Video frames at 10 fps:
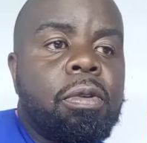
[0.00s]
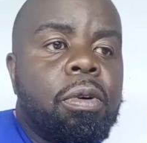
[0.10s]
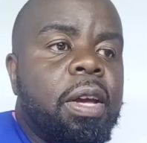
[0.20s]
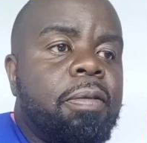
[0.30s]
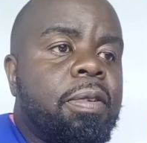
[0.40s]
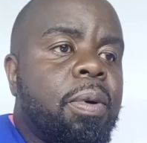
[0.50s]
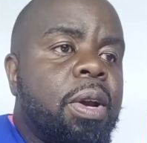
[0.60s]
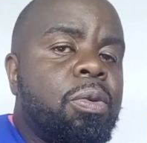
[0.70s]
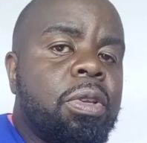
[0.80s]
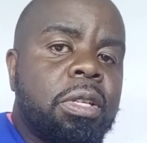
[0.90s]
So
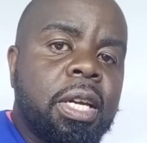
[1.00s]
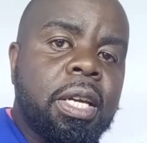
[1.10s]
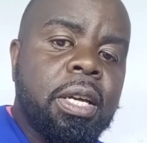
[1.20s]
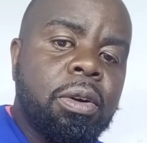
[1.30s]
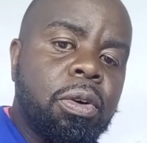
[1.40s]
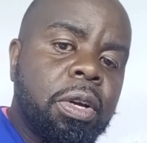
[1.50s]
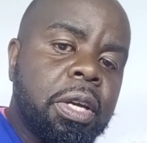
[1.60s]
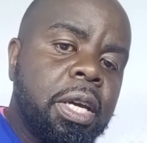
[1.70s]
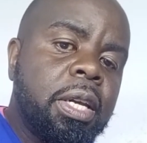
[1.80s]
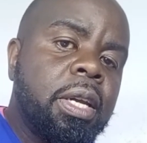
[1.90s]
everyone who is taking
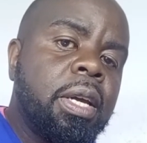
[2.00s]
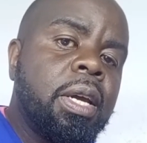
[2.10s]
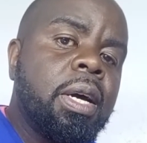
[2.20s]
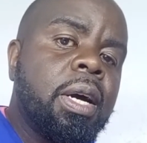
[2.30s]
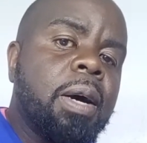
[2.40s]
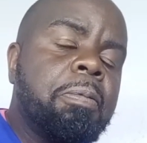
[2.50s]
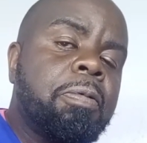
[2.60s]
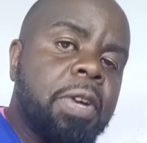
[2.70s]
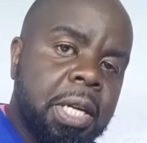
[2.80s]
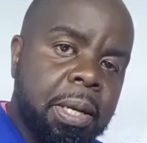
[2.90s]
cocaine,
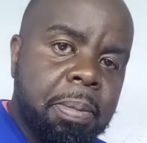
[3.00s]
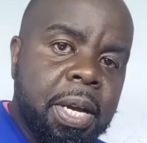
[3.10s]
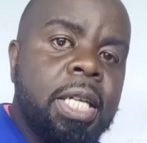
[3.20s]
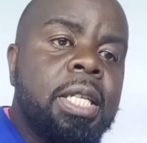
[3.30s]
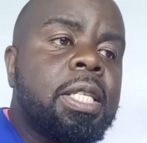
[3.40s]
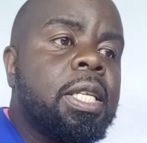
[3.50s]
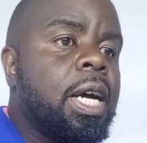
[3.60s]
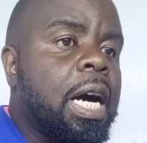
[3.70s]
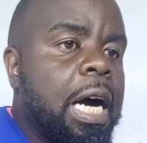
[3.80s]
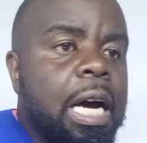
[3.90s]
amphetamines,
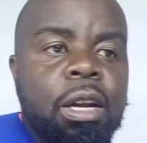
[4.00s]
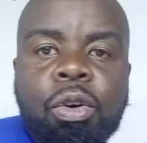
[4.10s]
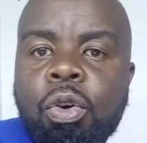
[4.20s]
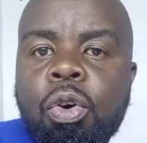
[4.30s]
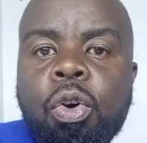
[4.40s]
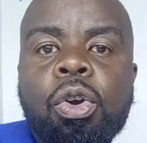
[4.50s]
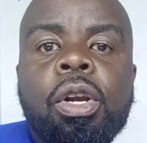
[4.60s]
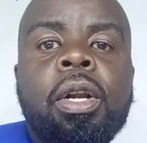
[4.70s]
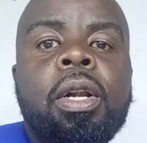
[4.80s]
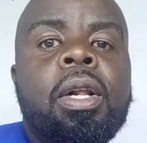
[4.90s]
alcohol,
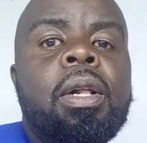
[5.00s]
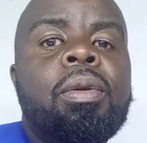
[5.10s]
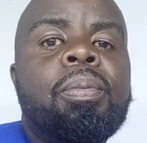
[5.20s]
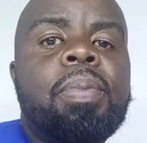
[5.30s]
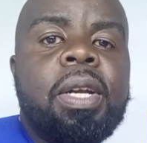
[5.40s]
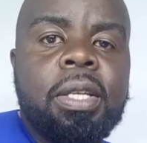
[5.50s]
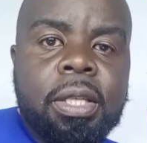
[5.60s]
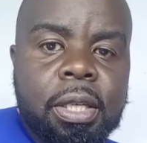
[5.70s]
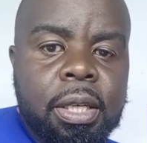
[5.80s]
please